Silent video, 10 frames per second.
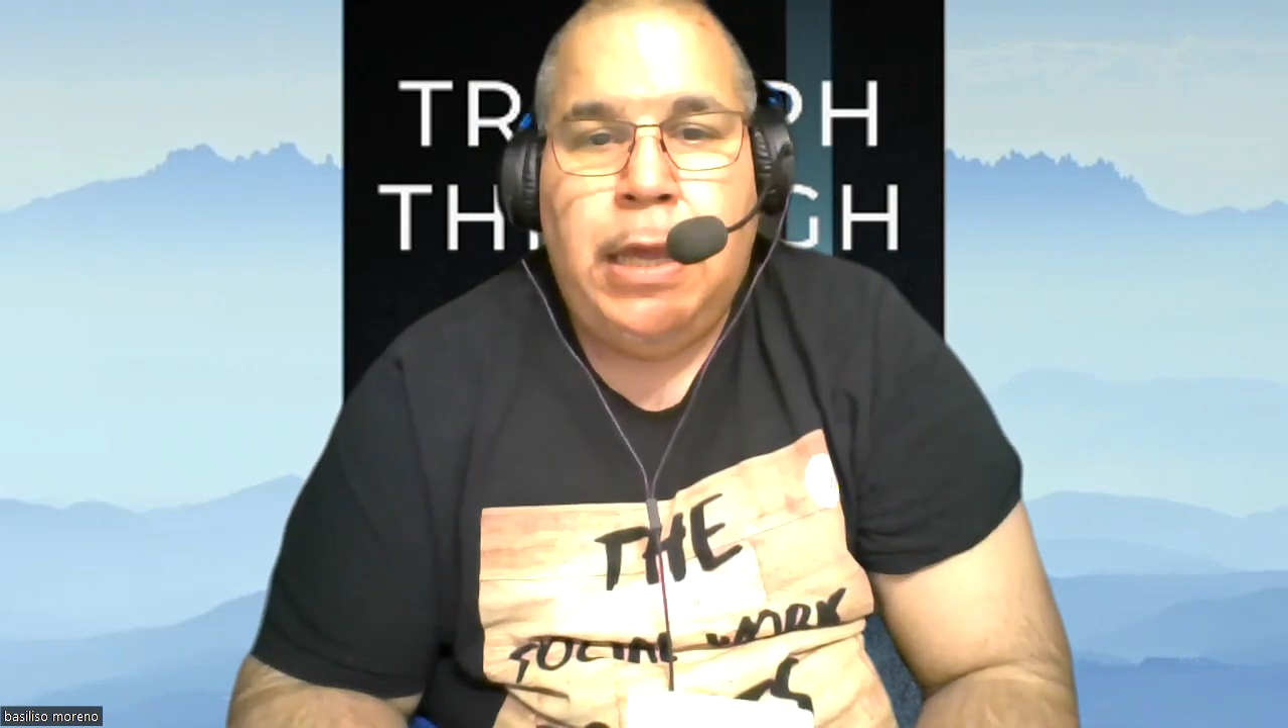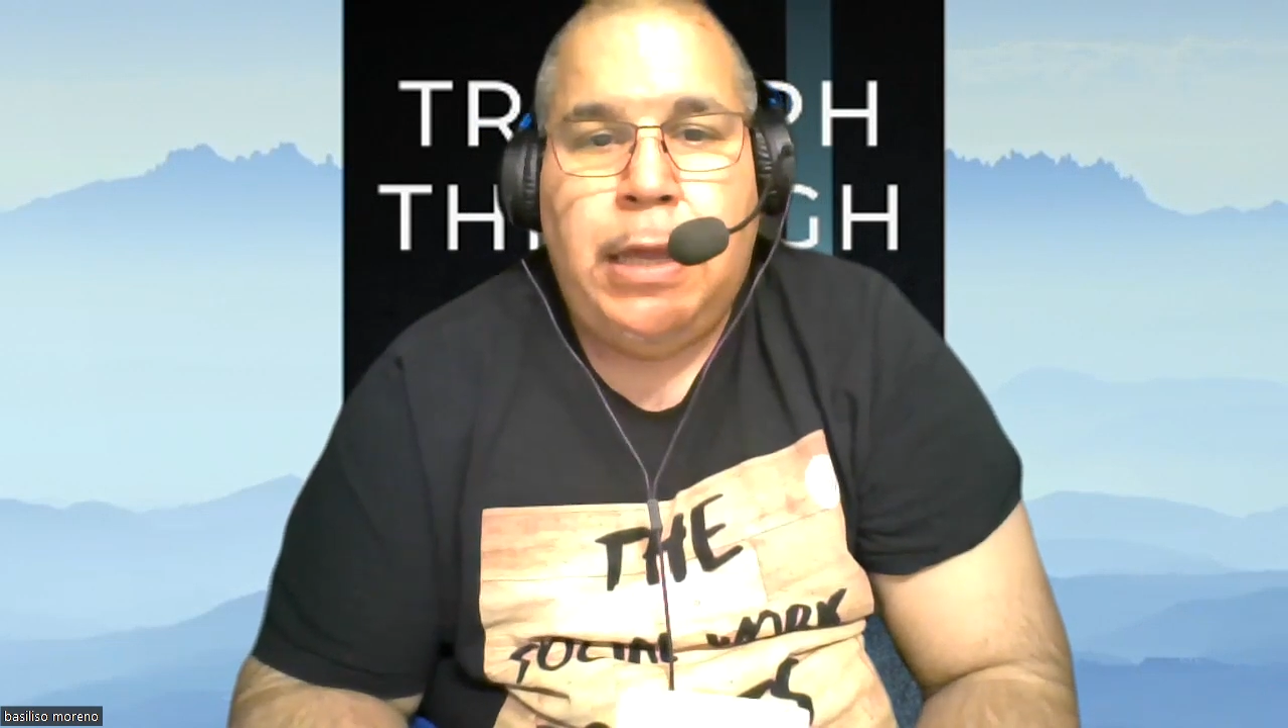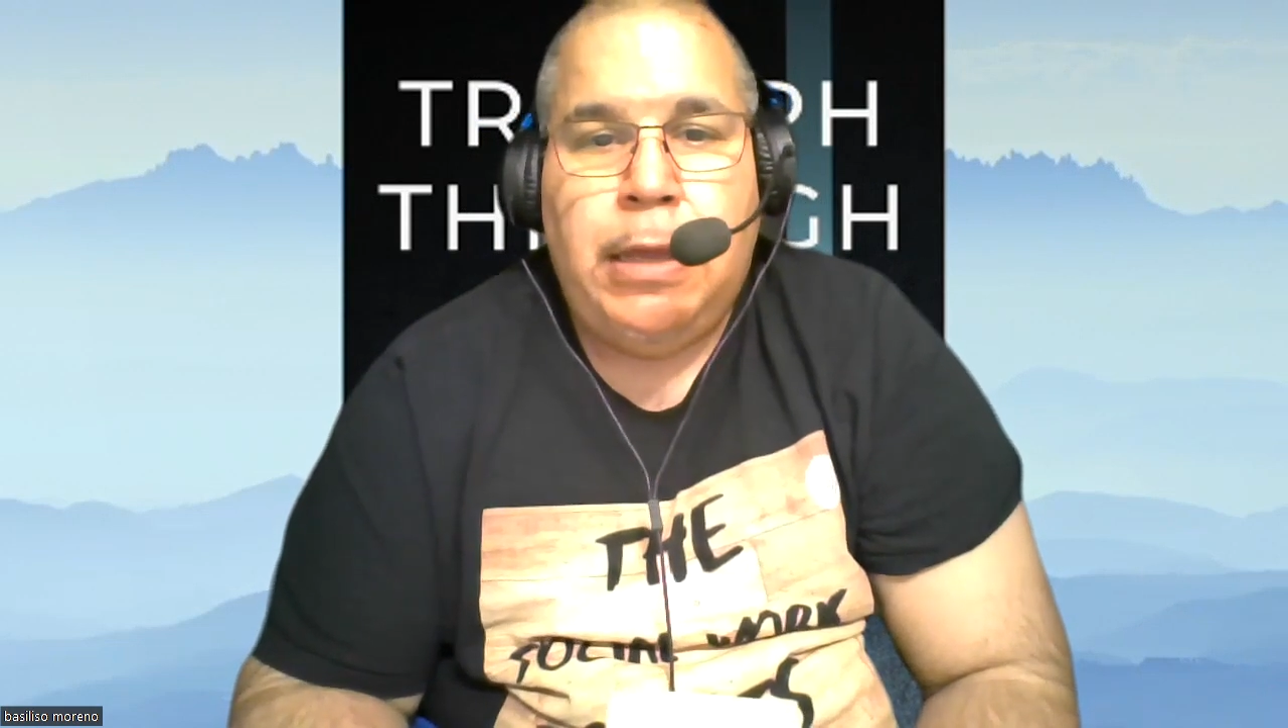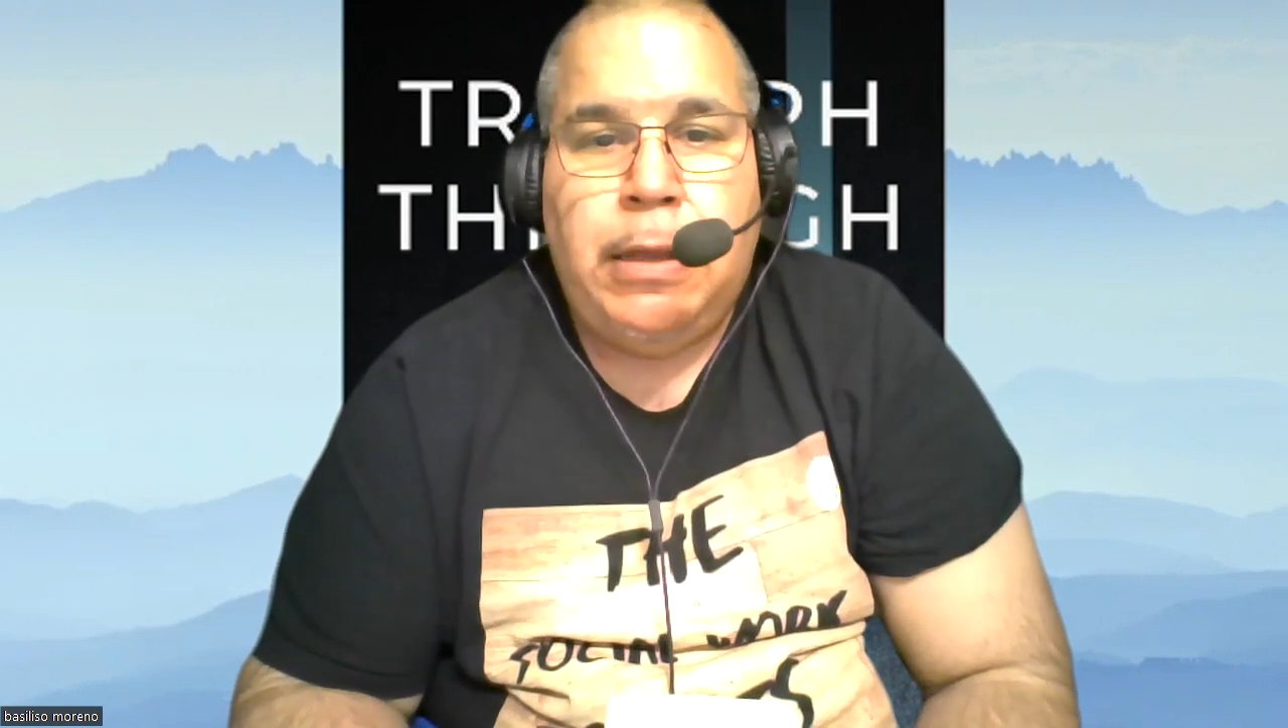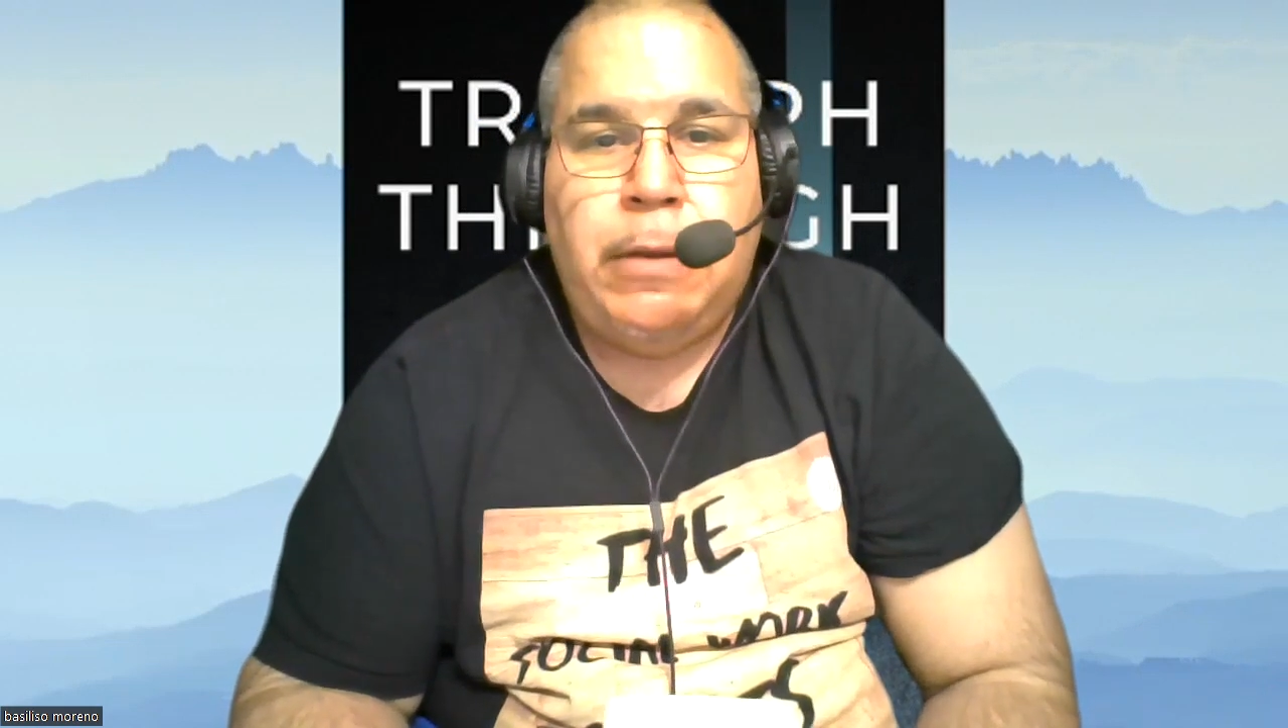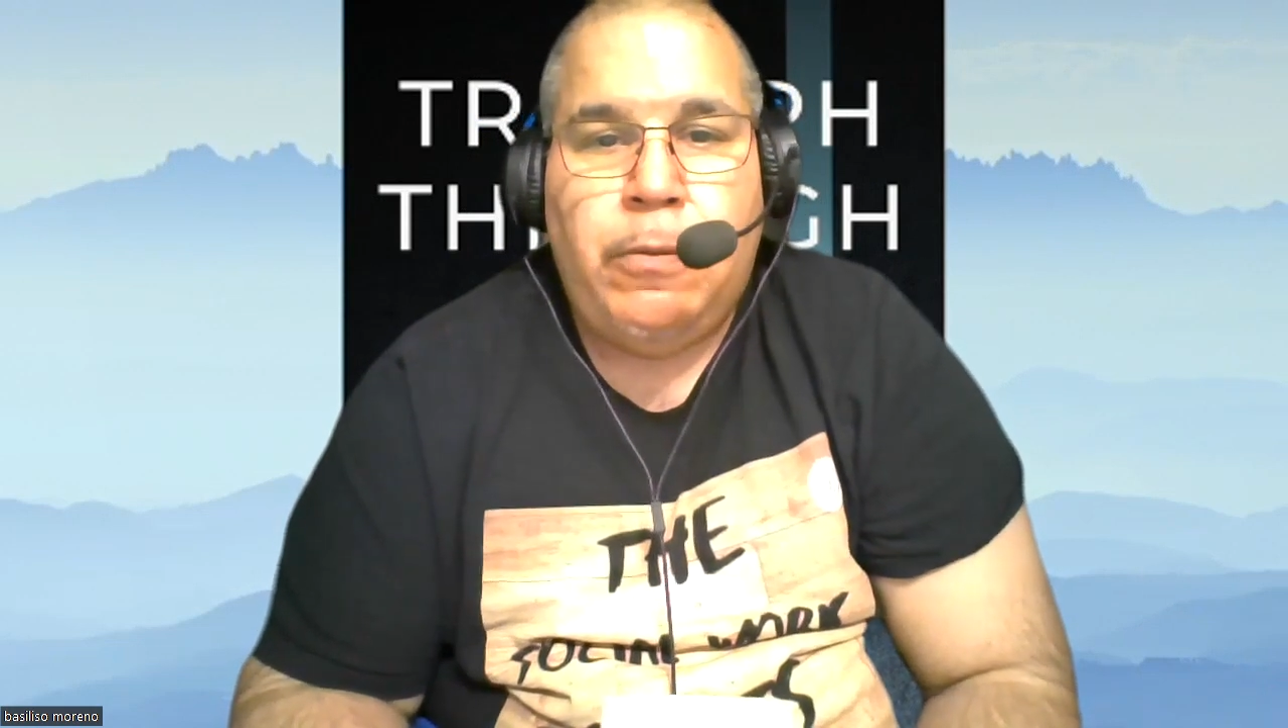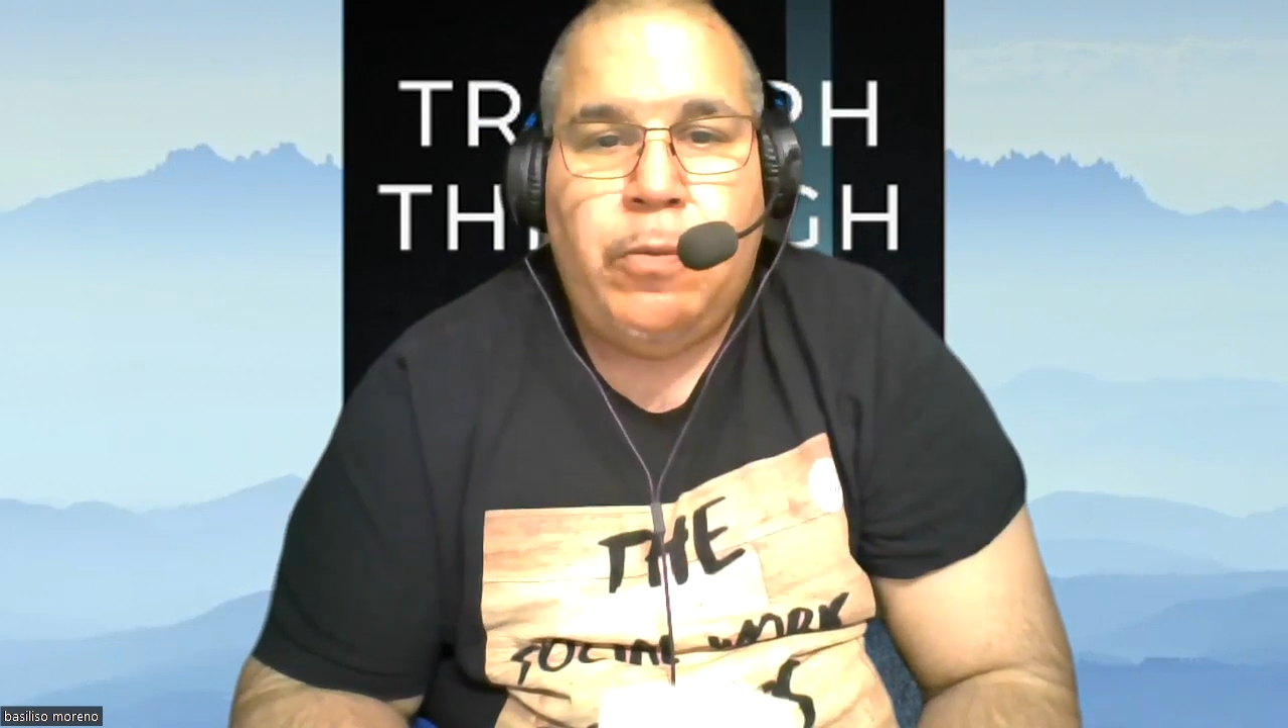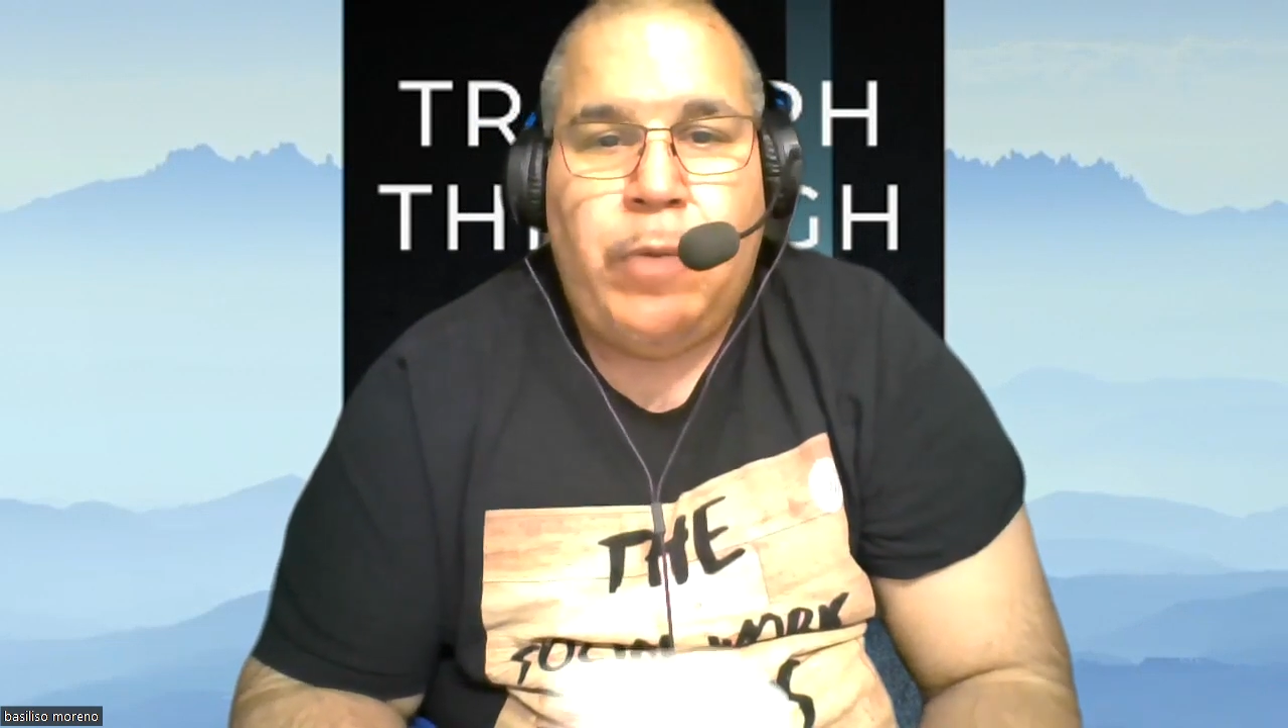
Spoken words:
and